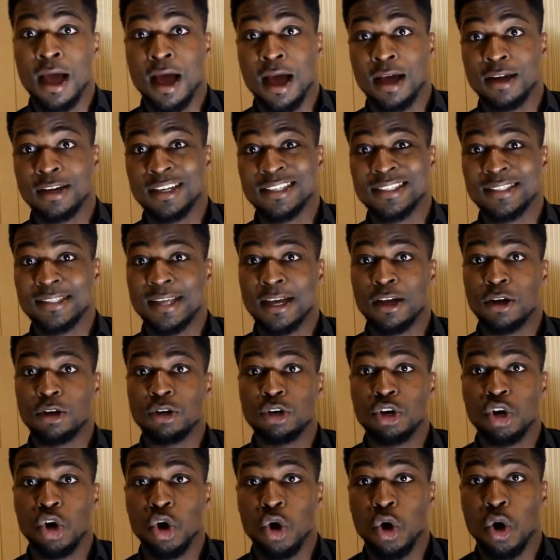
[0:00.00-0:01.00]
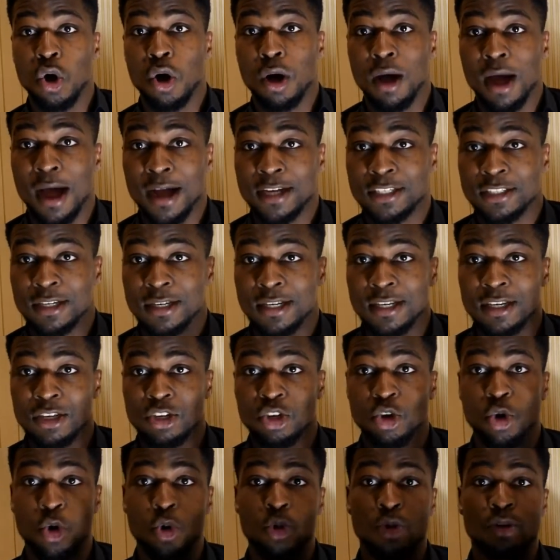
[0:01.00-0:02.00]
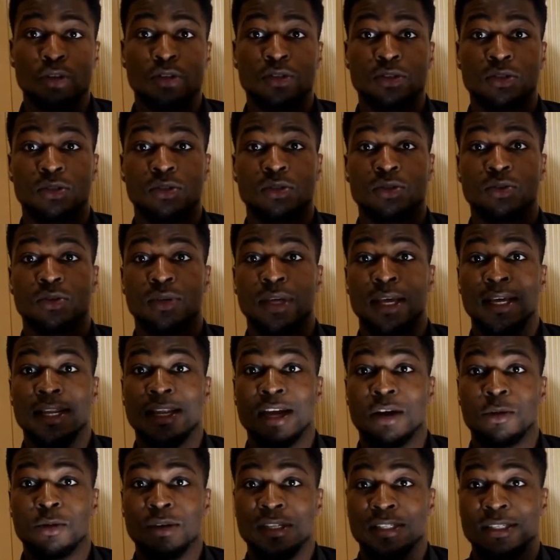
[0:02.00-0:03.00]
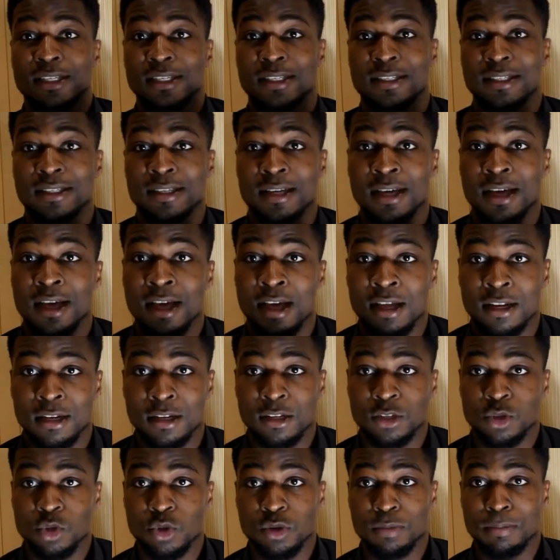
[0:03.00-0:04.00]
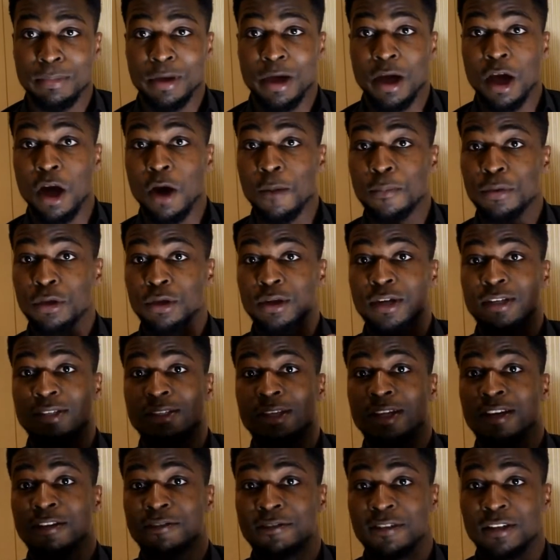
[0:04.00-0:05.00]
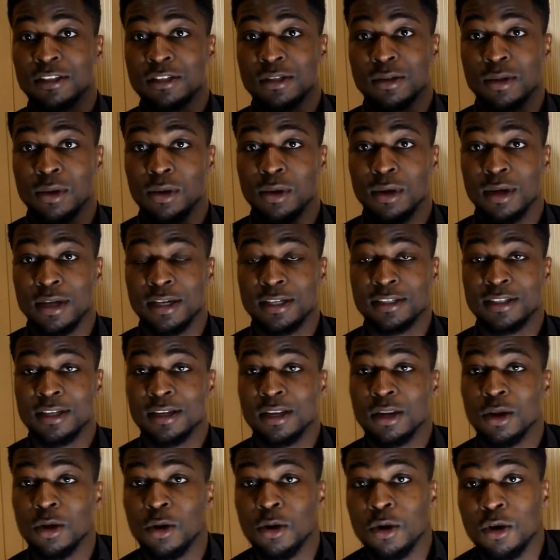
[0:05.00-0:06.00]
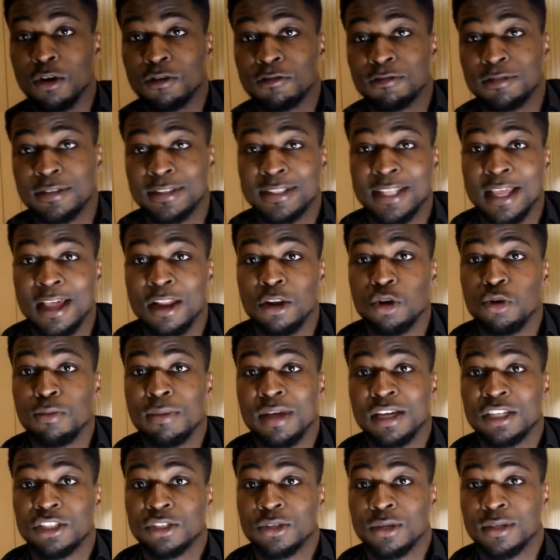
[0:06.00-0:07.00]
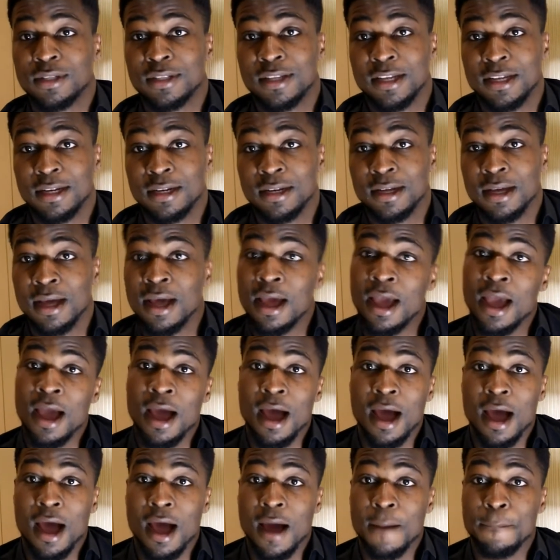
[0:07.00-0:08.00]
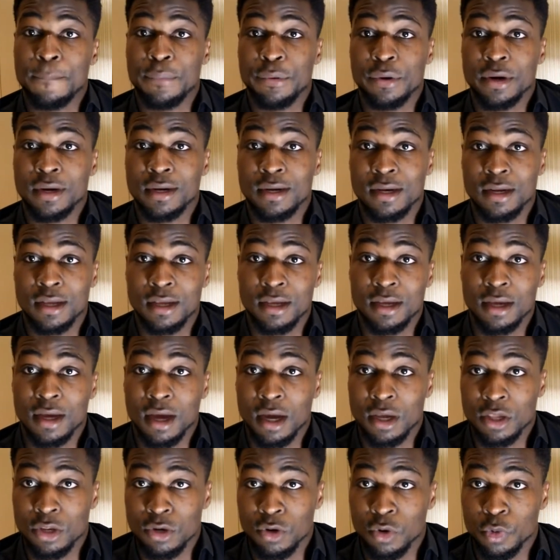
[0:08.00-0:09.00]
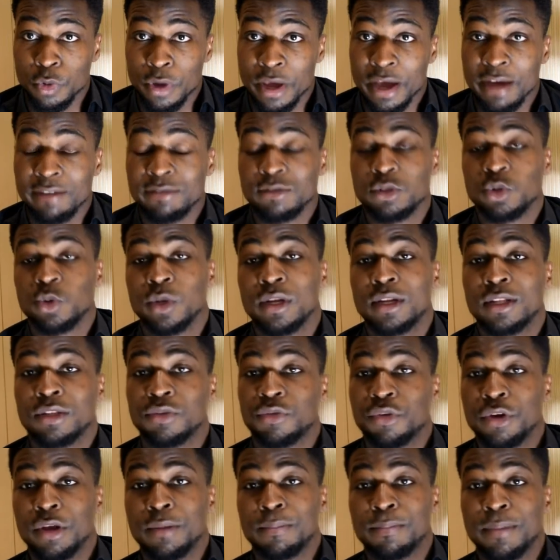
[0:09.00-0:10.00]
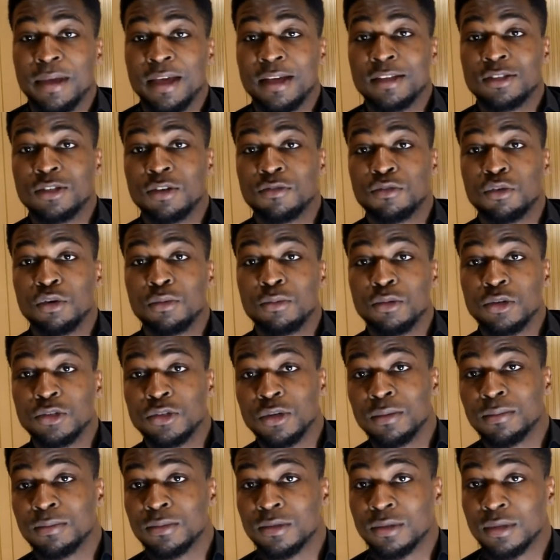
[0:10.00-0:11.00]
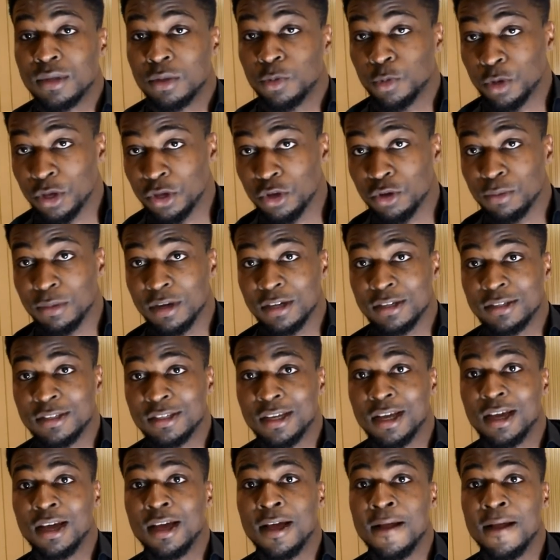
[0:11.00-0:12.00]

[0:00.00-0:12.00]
And the second law actually goes together with it. This will help you understand the first law. Is the law of telomere shortening. Apparently, we have 23 pairs of chromosomes, we humans,